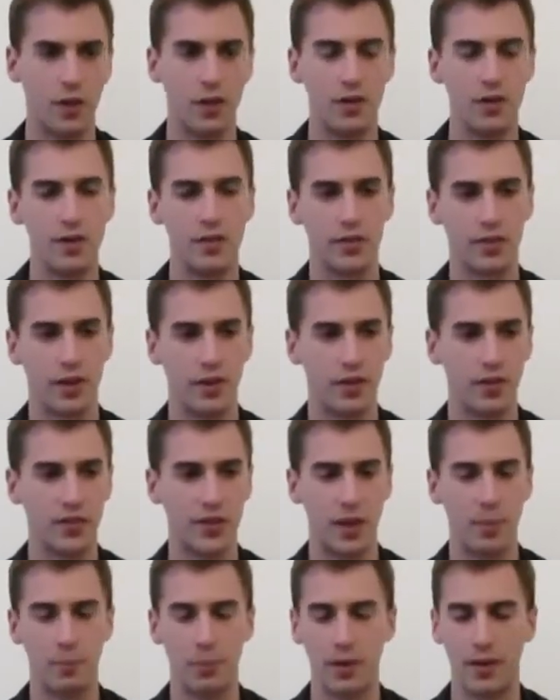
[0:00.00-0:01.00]
their newsletter
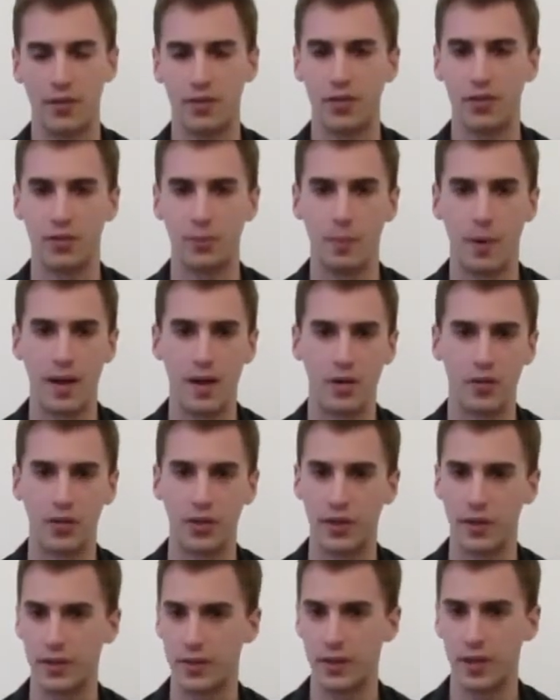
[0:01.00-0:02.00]
templates is
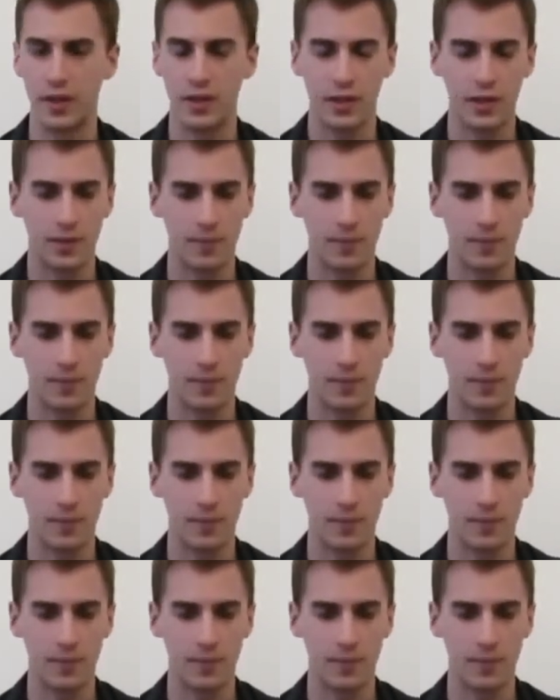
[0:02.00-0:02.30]
amazing.